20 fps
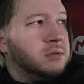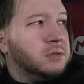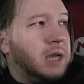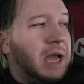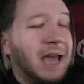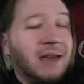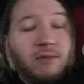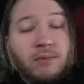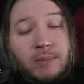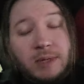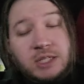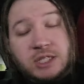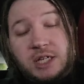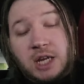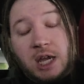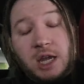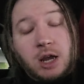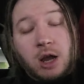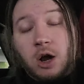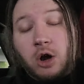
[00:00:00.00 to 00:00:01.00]
haven't been
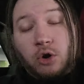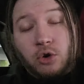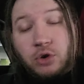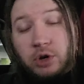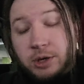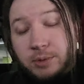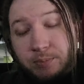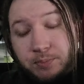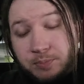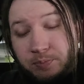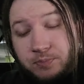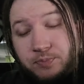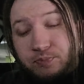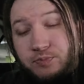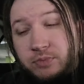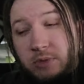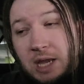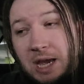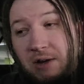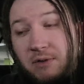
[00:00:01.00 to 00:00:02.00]
staying hungry.
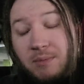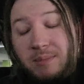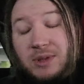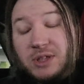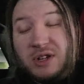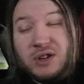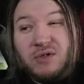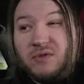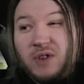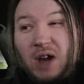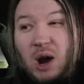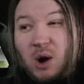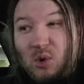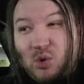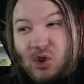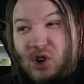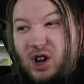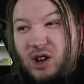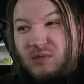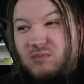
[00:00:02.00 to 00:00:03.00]
I haven't been
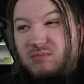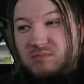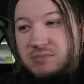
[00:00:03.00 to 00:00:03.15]
devouring.